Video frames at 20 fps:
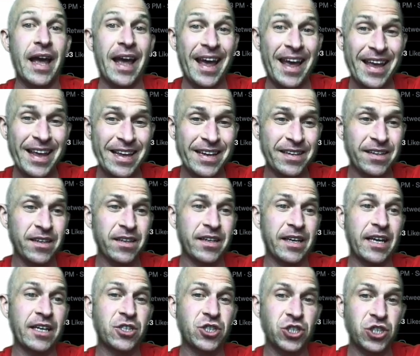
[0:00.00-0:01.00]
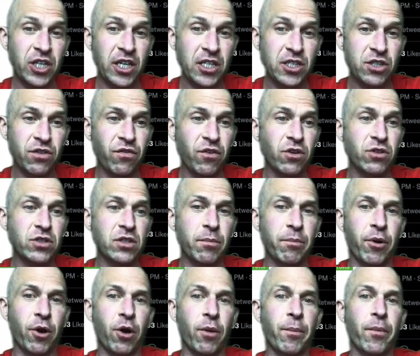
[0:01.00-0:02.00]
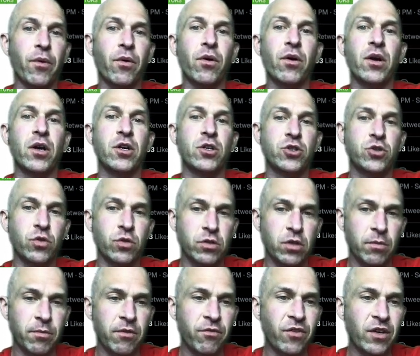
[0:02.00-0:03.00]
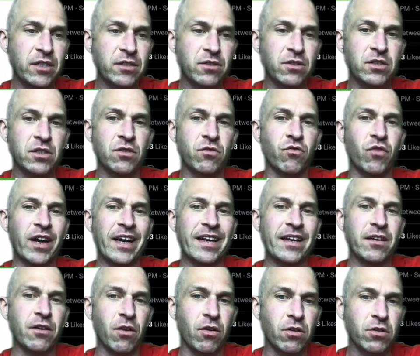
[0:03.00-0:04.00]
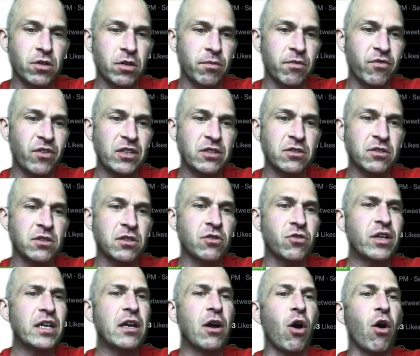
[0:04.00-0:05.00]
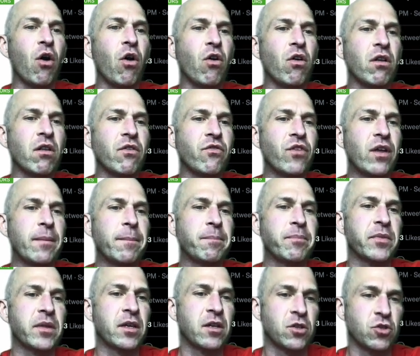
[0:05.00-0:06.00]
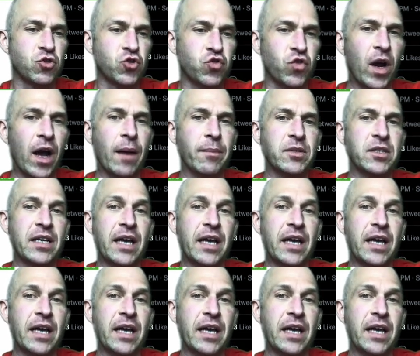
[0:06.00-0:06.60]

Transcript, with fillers: And exchange flows in purple, short term investors in red, and long term investors in green, all of them dropped.